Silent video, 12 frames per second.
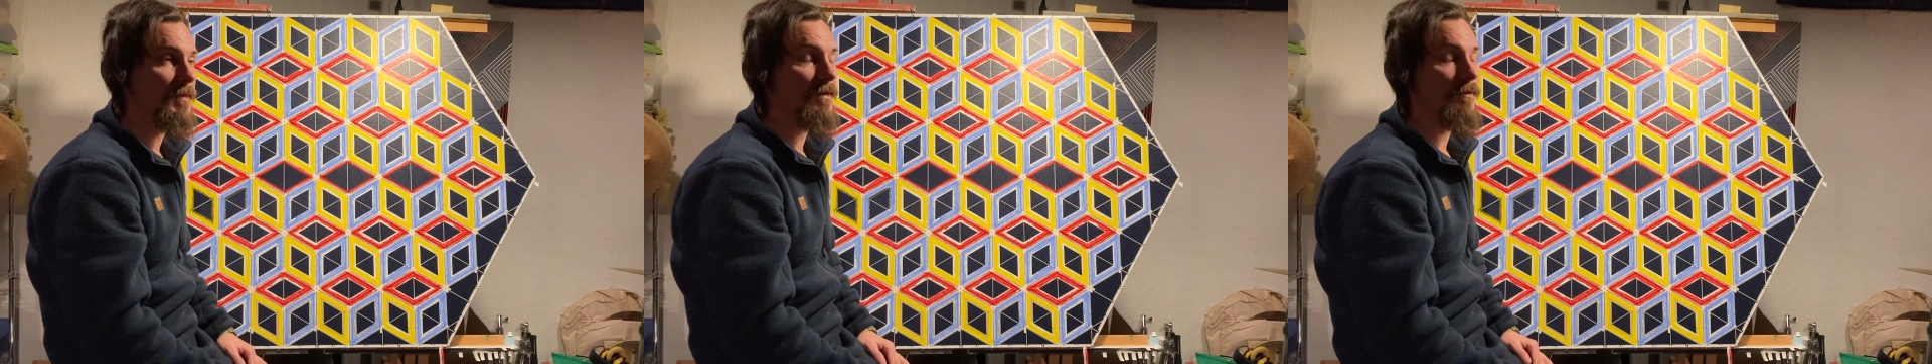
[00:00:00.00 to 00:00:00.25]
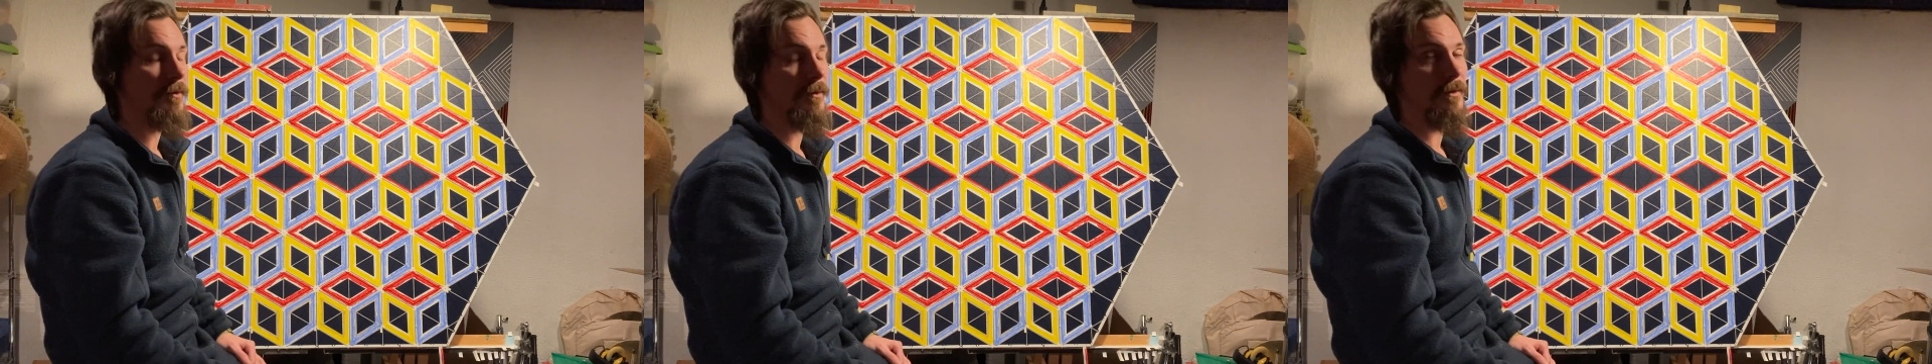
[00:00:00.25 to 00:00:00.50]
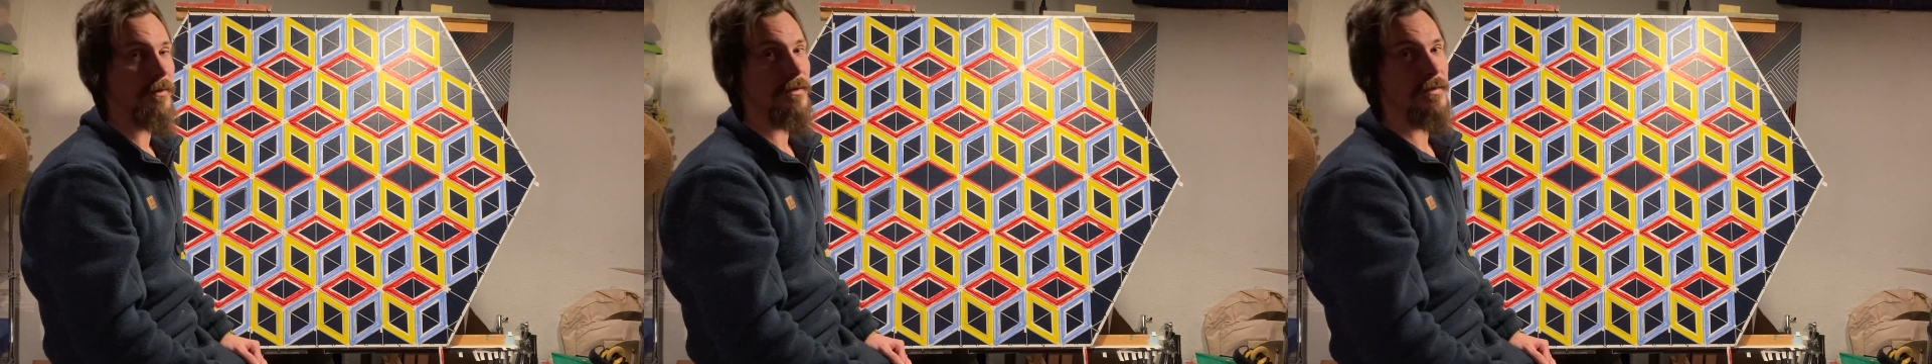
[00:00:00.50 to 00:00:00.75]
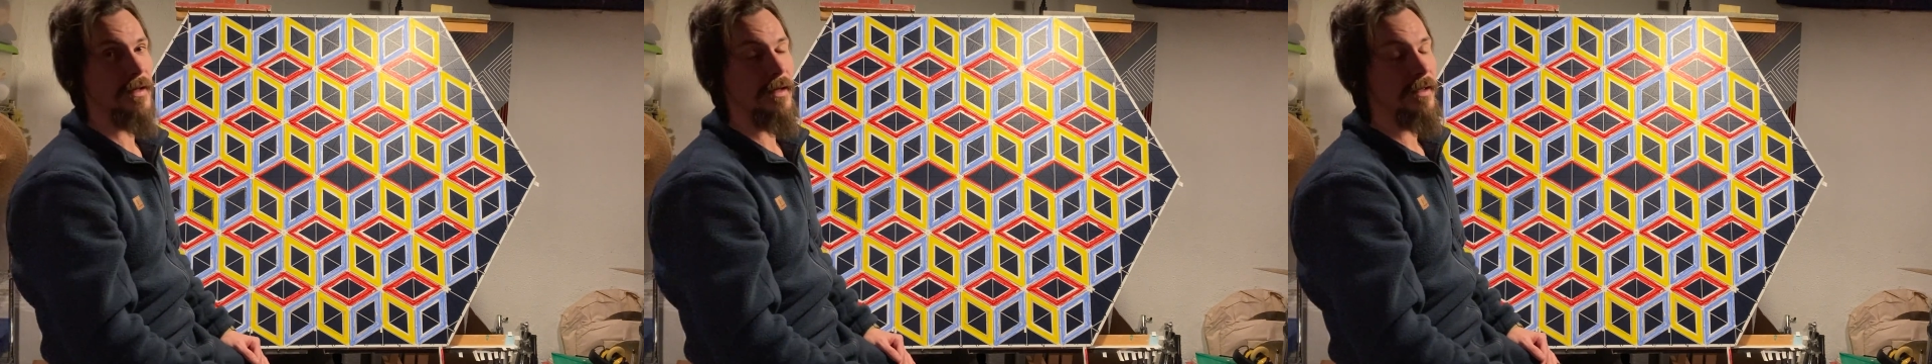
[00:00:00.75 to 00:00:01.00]
in roller
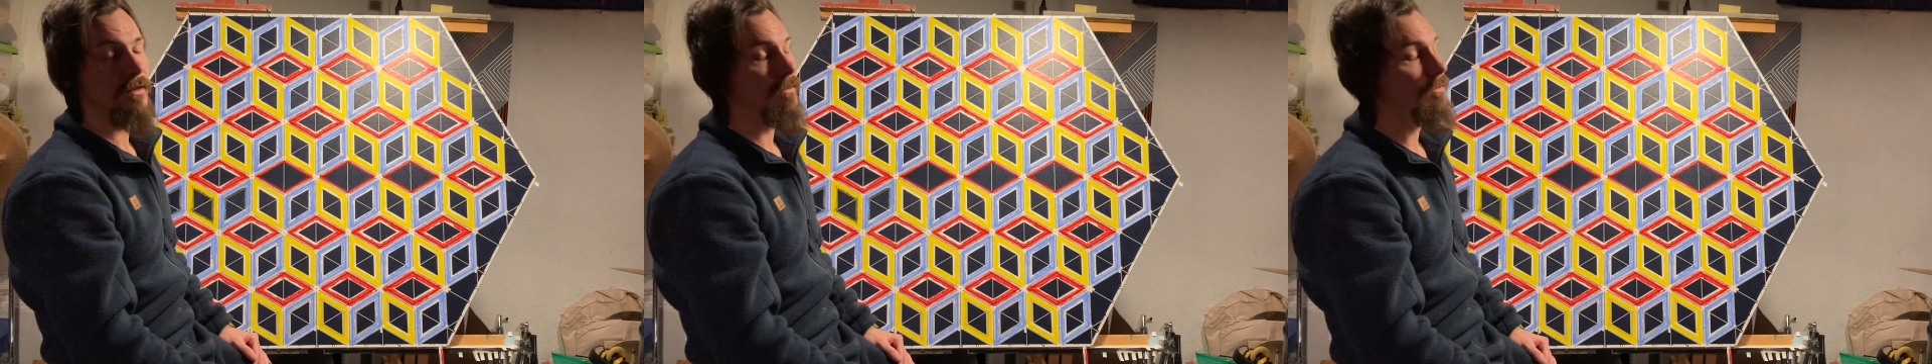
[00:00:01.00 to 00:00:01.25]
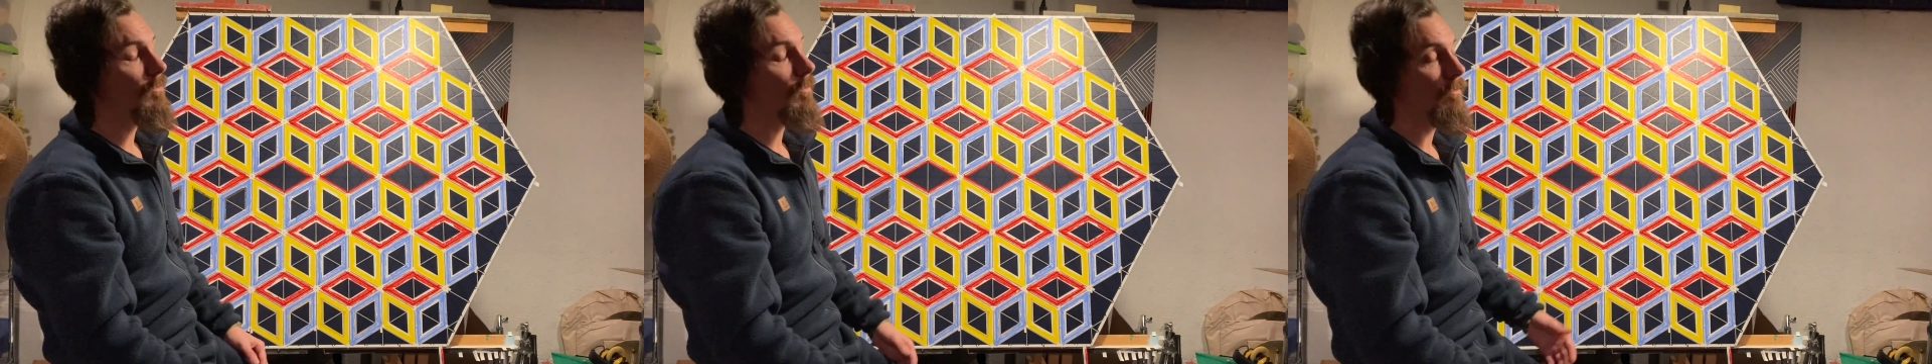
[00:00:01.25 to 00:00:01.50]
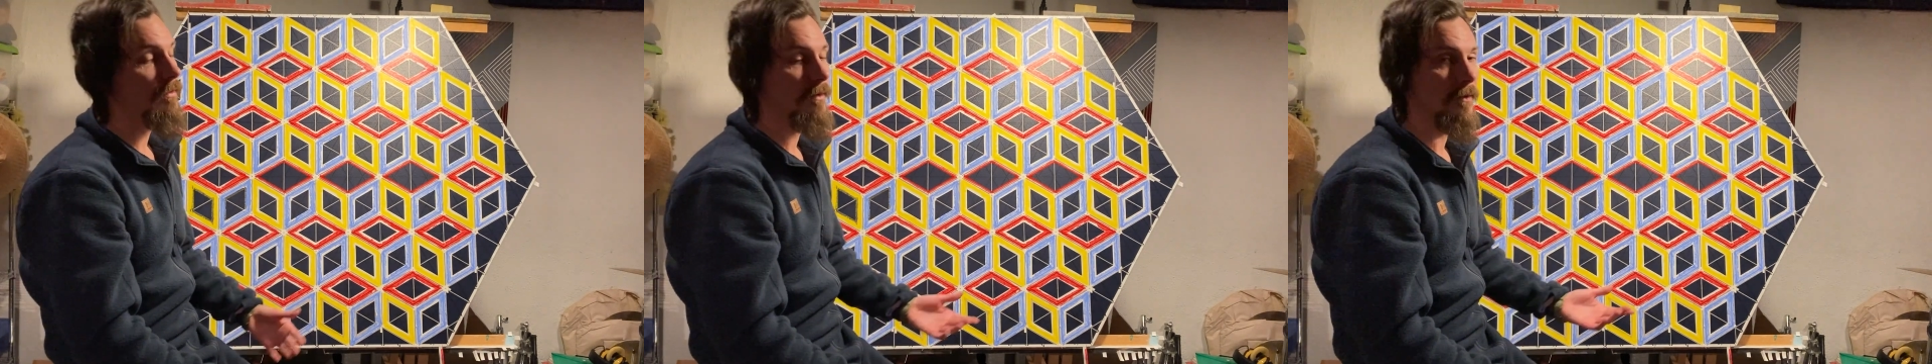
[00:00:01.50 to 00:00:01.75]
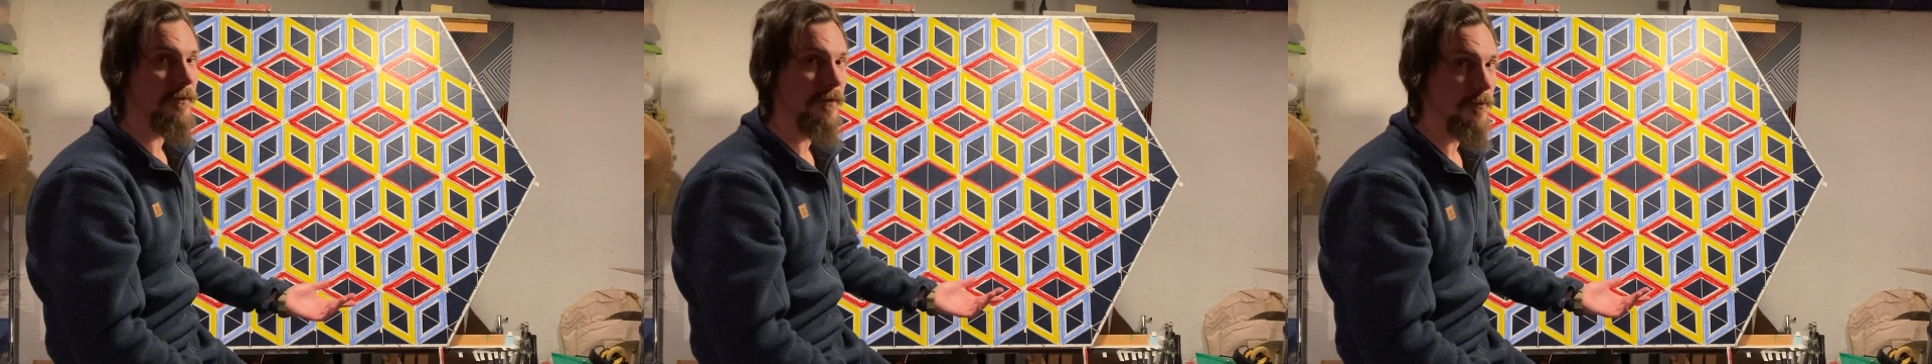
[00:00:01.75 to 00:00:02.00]
skating, you're the
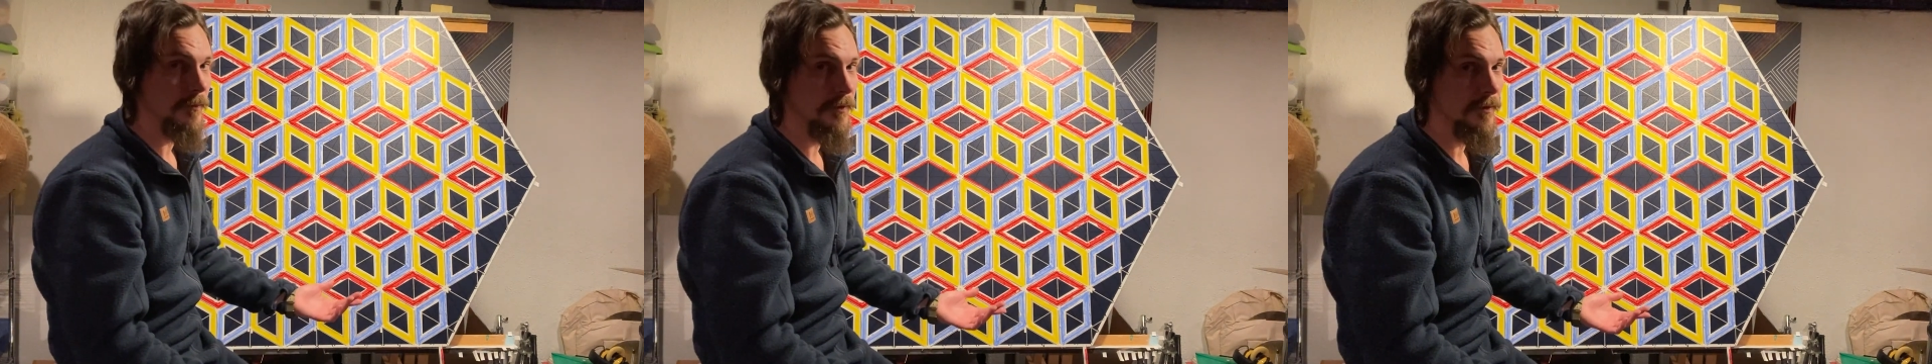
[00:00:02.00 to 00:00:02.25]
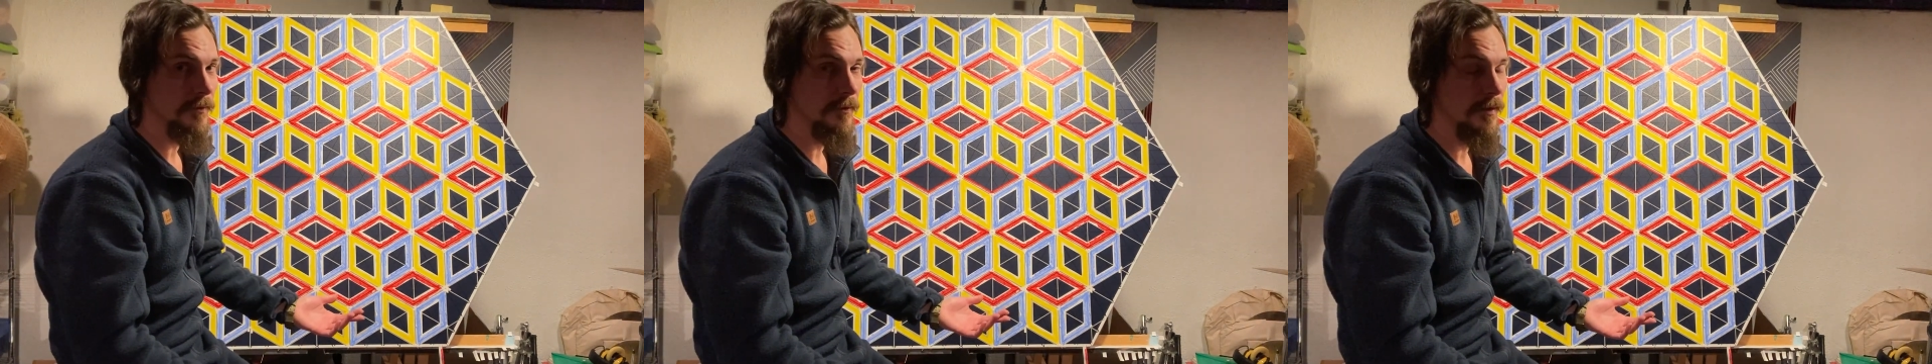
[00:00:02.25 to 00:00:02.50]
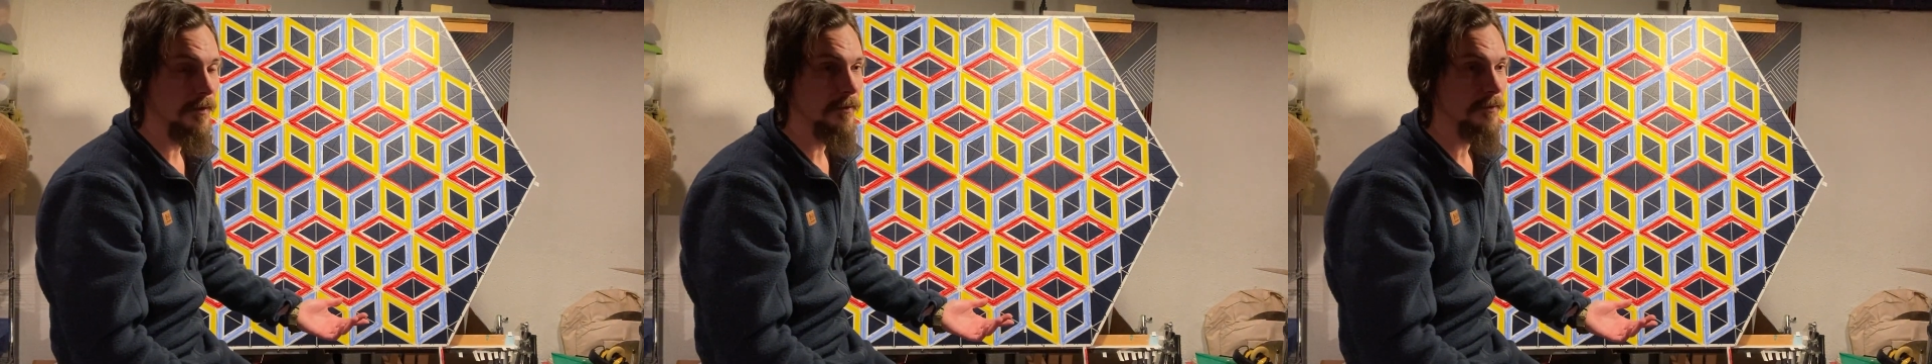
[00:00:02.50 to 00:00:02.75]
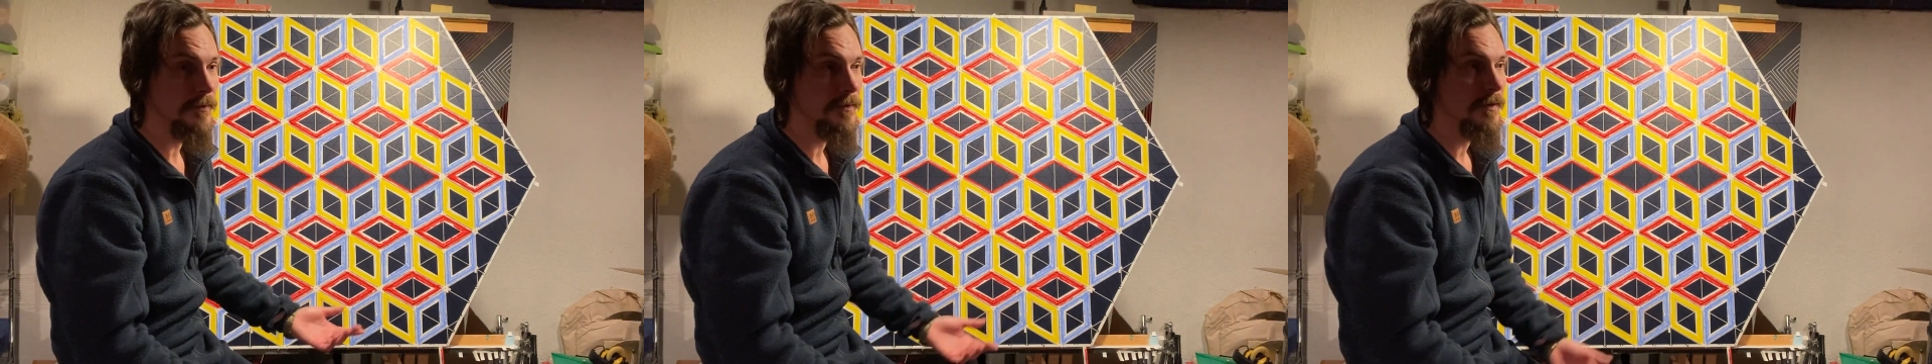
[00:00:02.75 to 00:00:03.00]
only one who
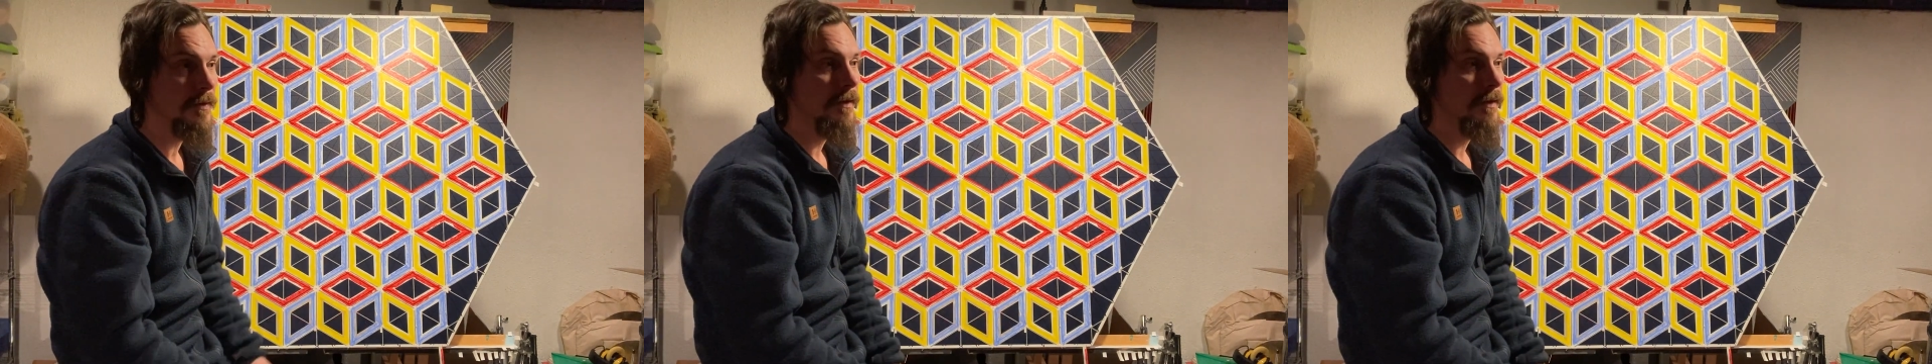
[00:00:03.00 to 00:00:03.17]
knows.